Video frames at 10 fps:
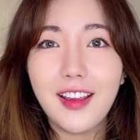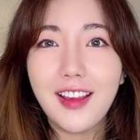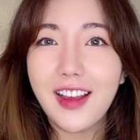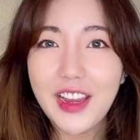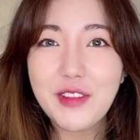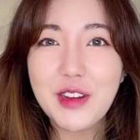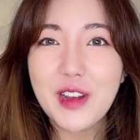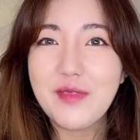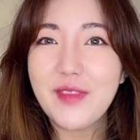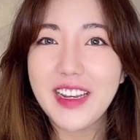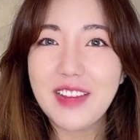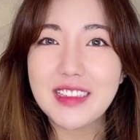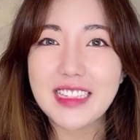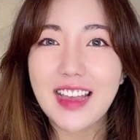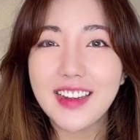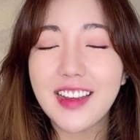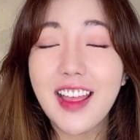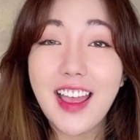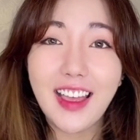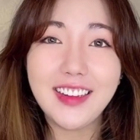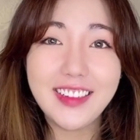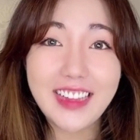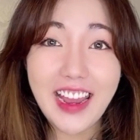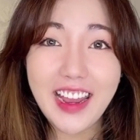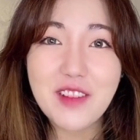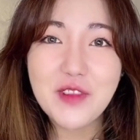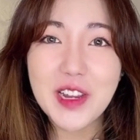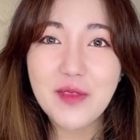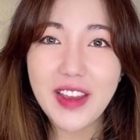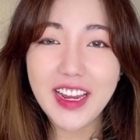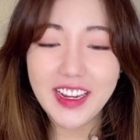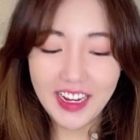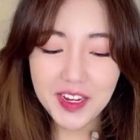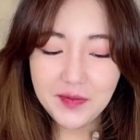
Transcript: Hi everyone, my name is Anna and today we are making